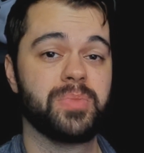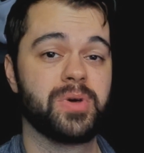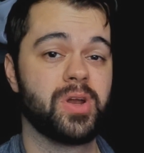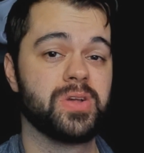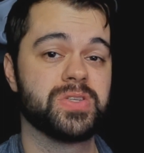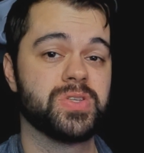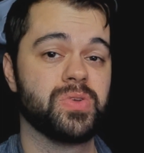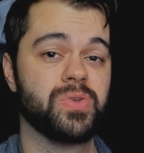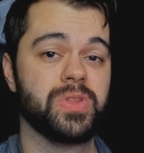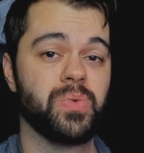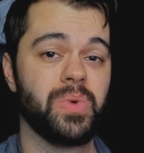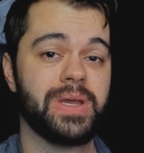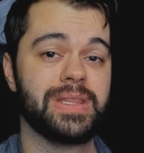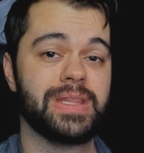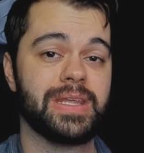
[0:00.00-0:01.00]
but also the
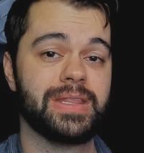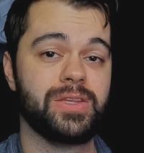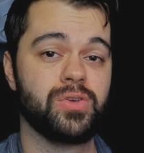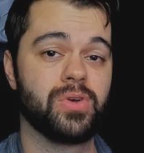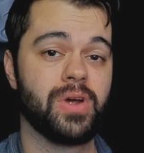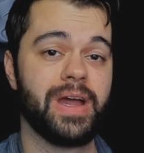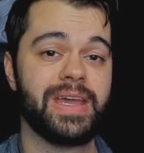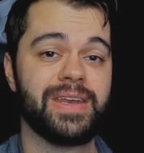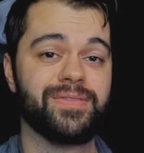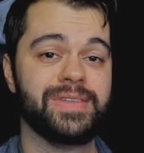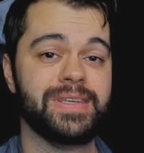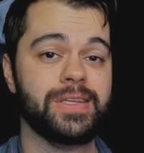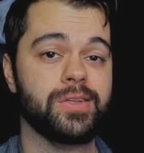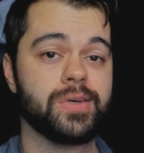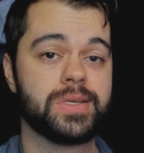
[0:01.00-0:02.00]
way that your
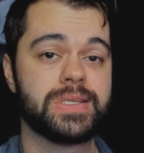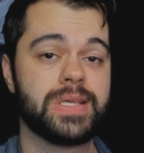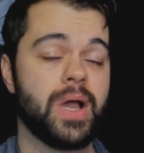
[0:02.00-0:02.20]
iNFT looks.